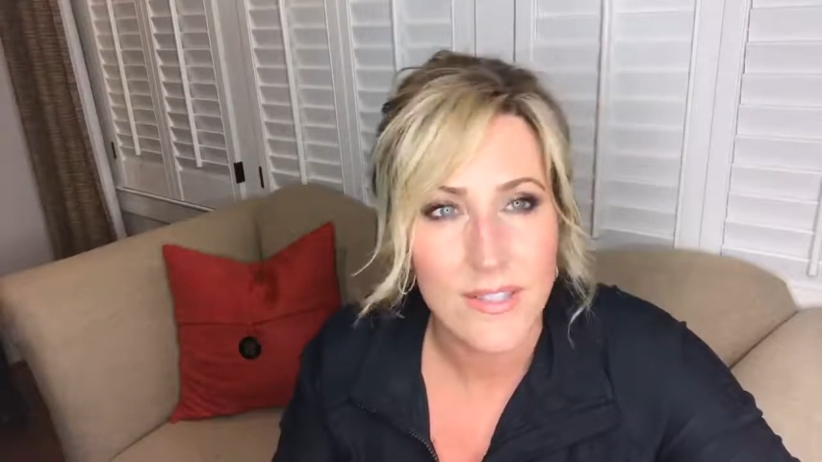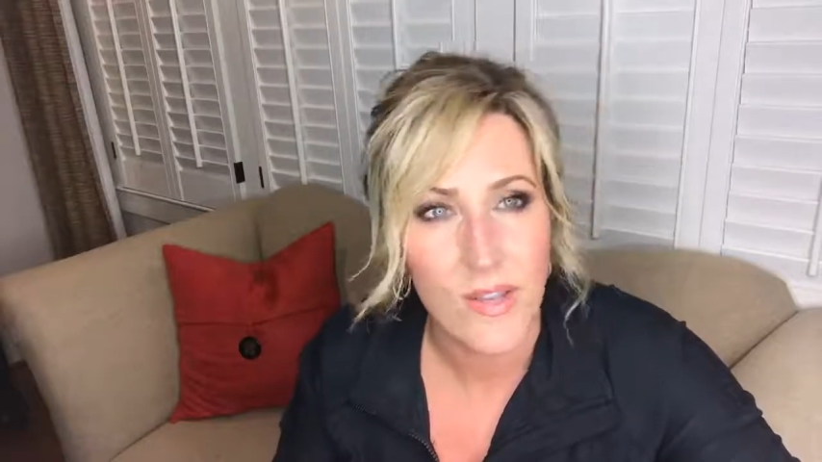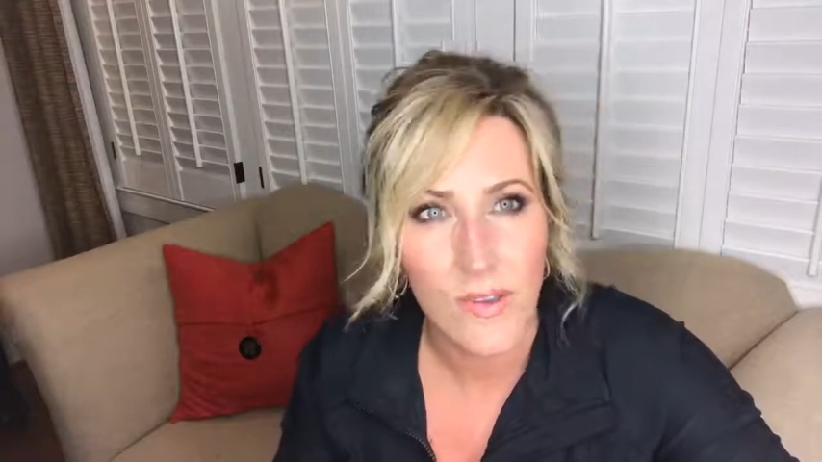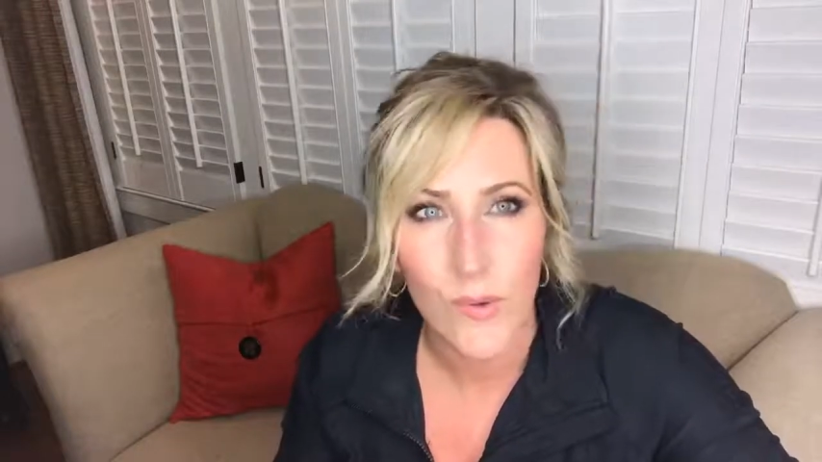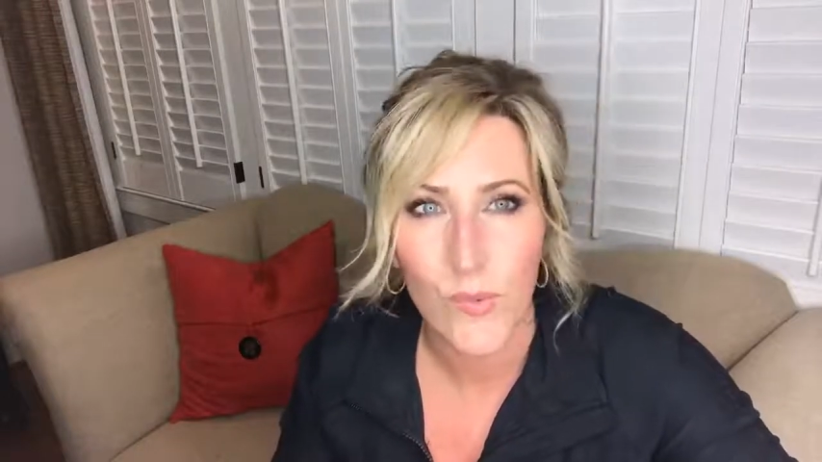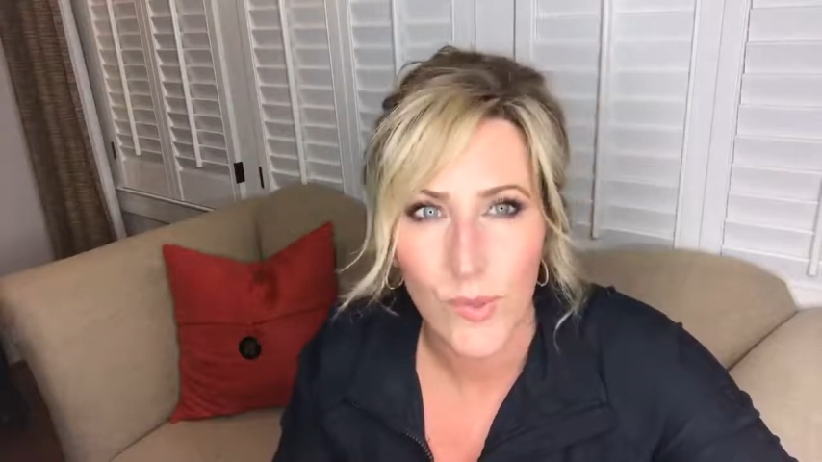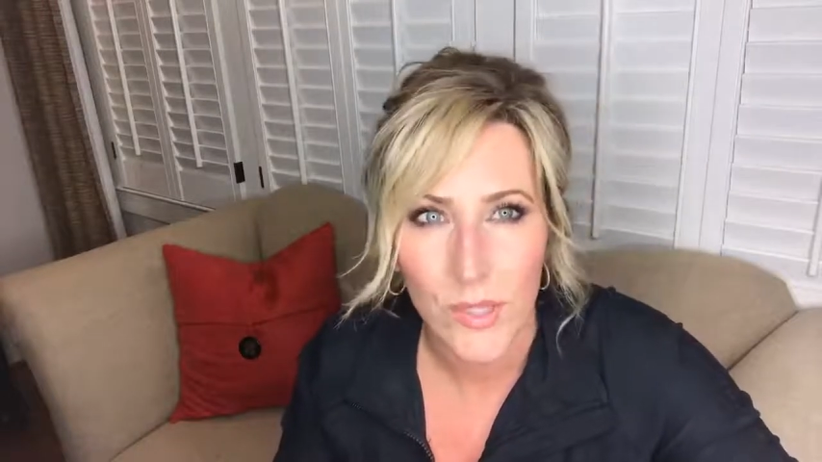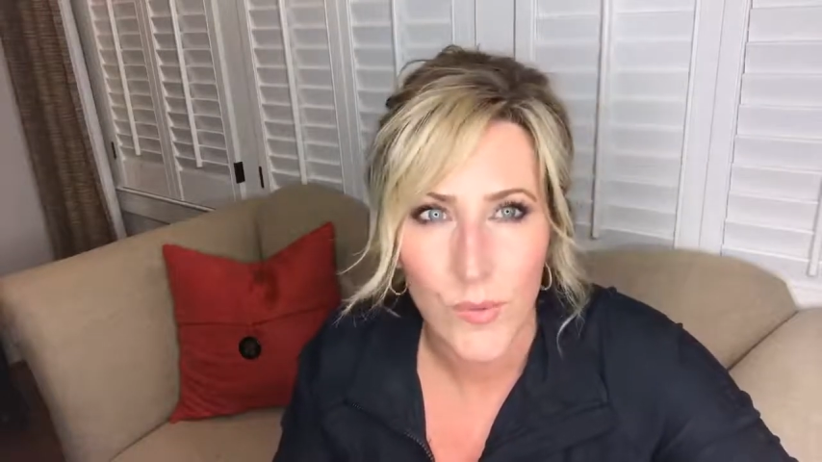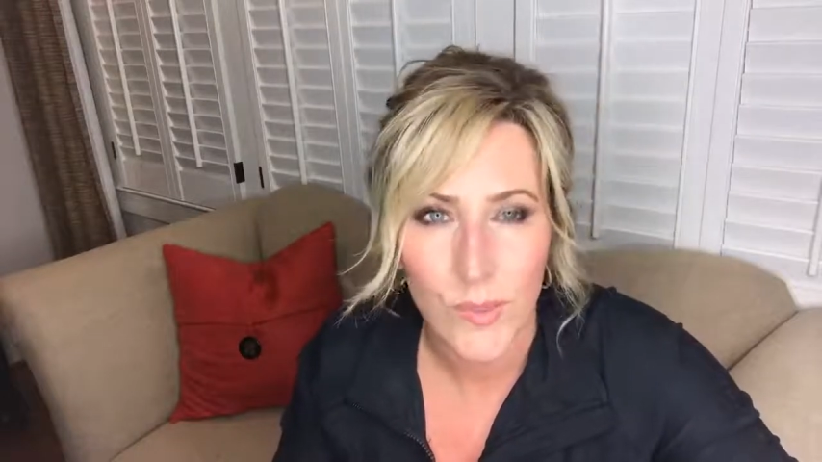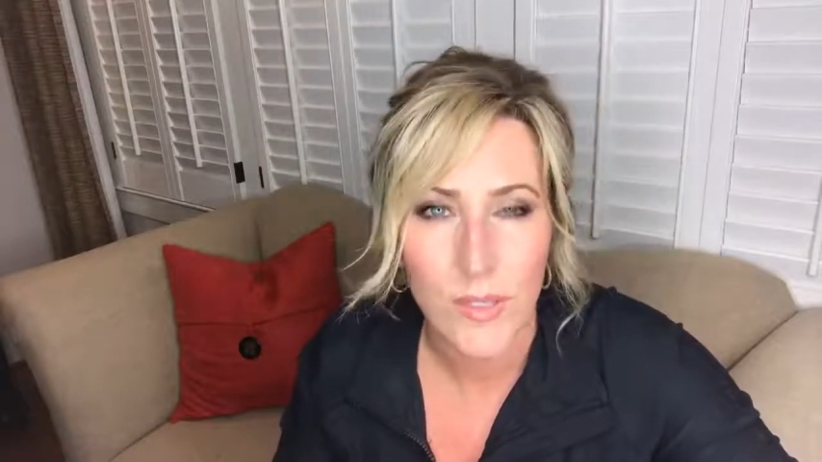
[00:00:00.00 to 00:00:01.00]
And so they're
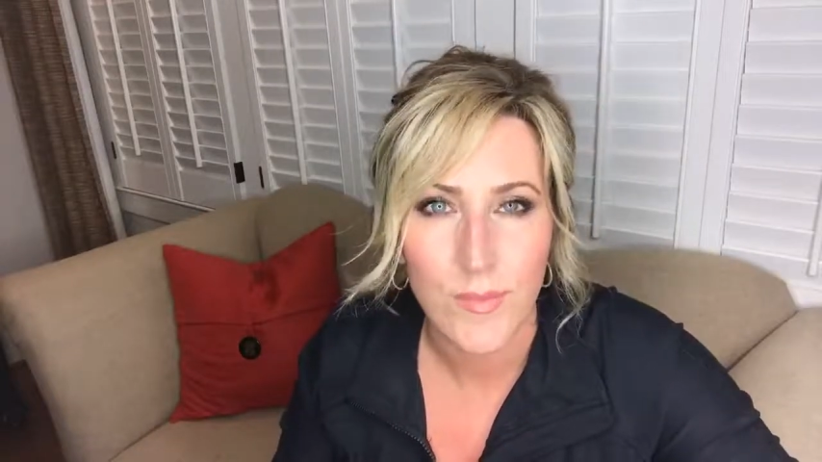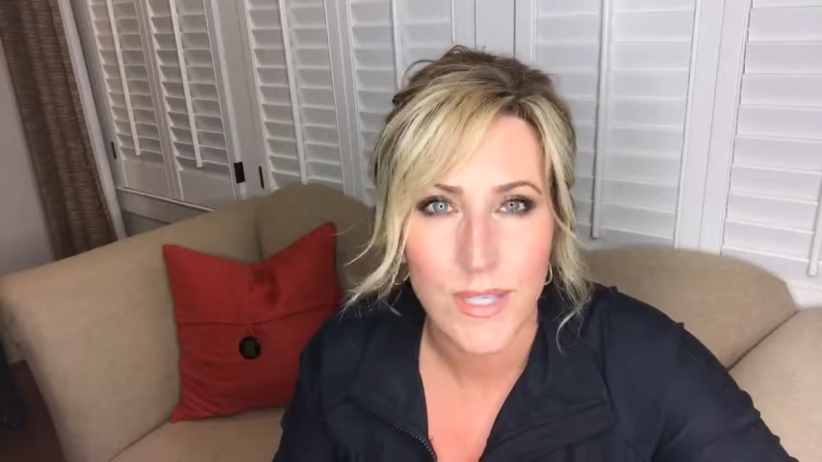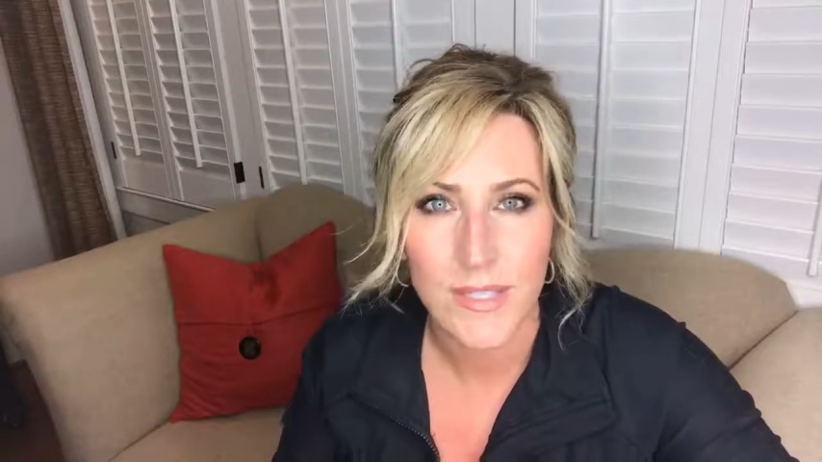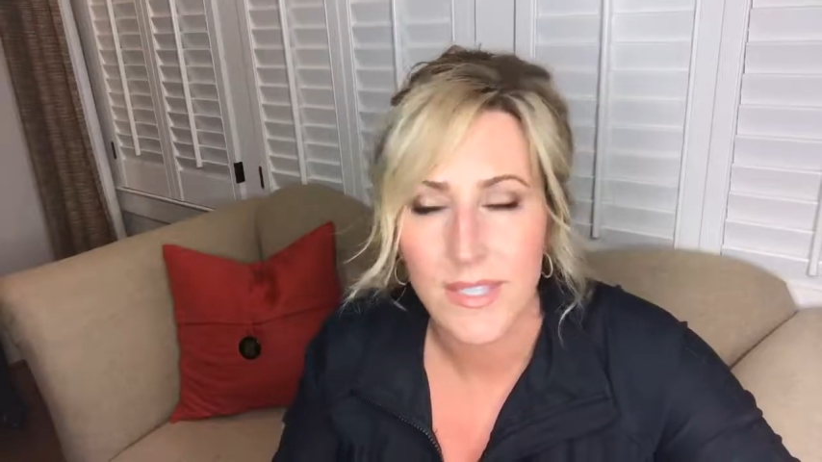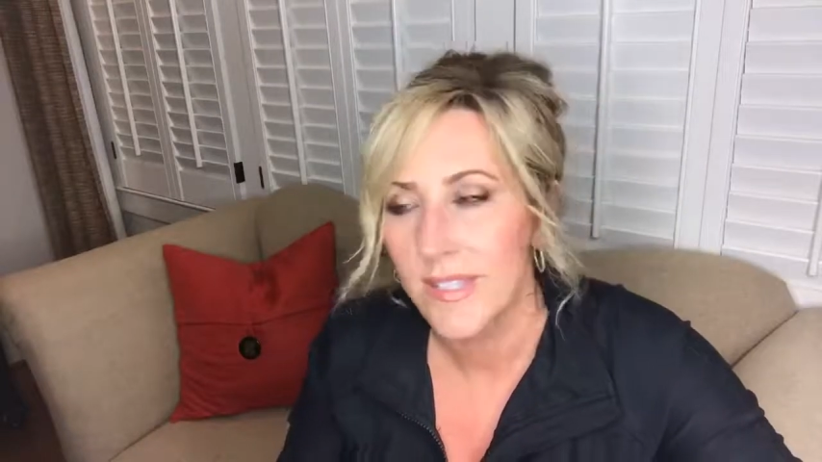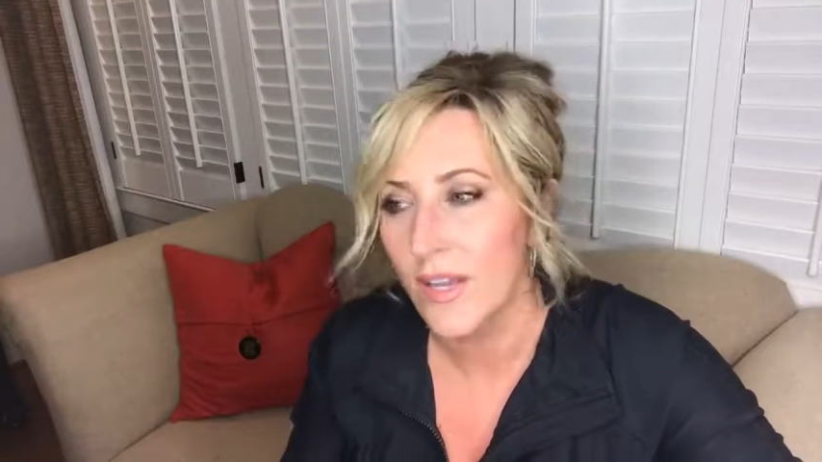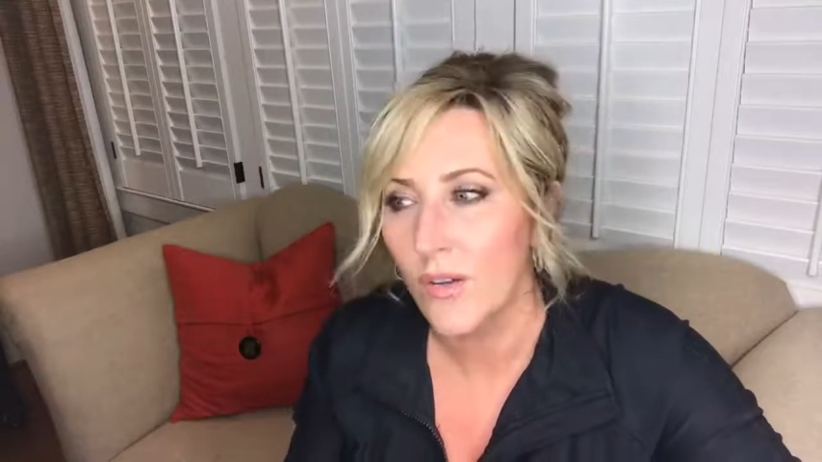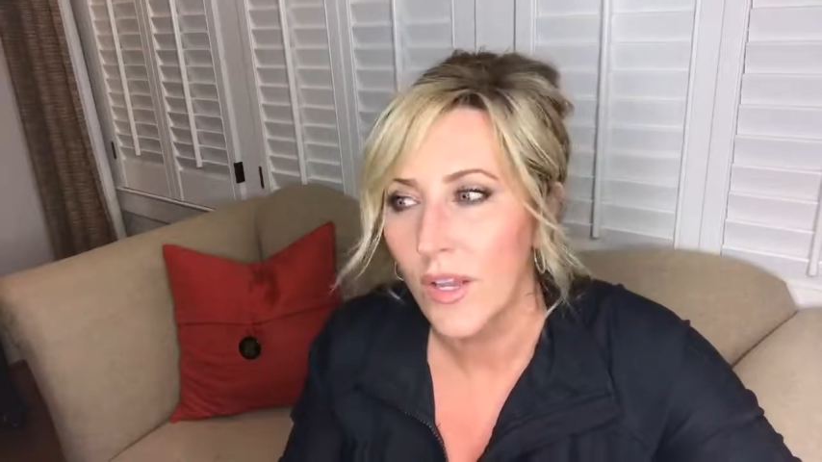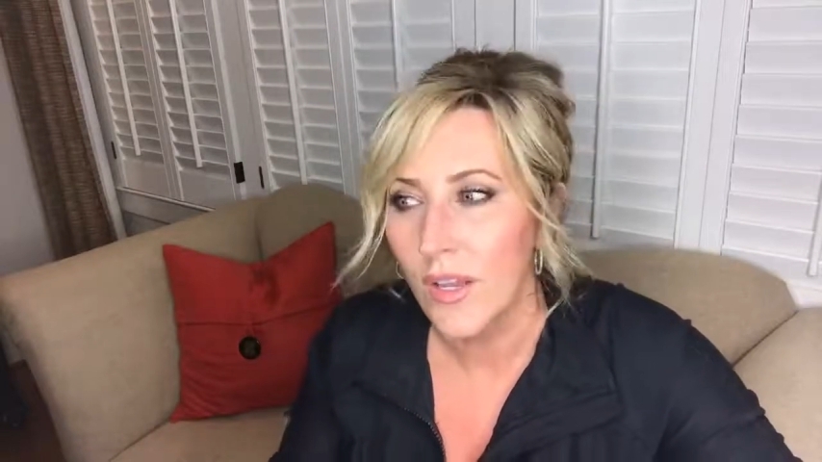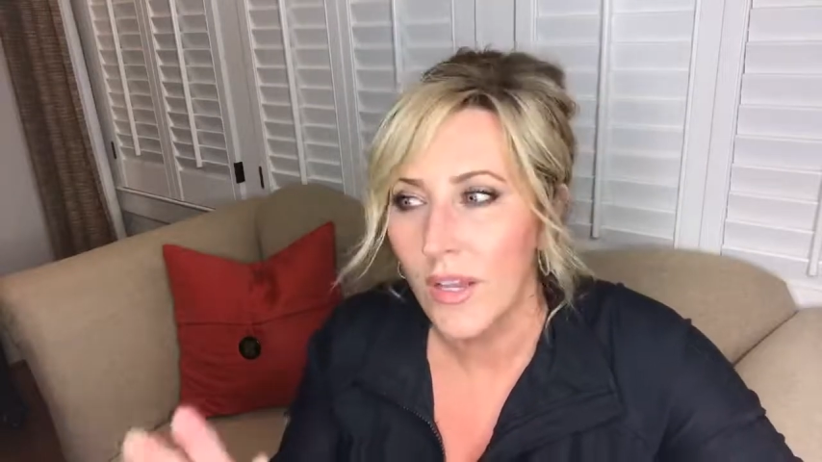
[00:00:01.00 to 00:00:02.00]
really, really busy. So,